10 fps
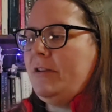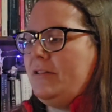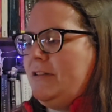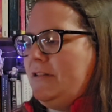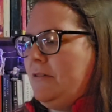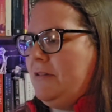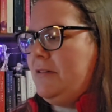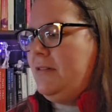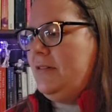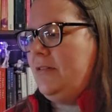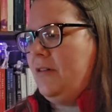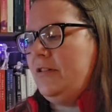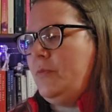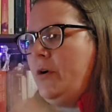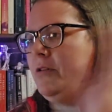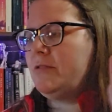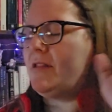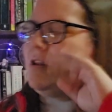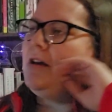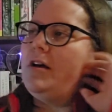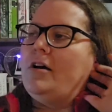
pages in, so this is not spoilers, I think.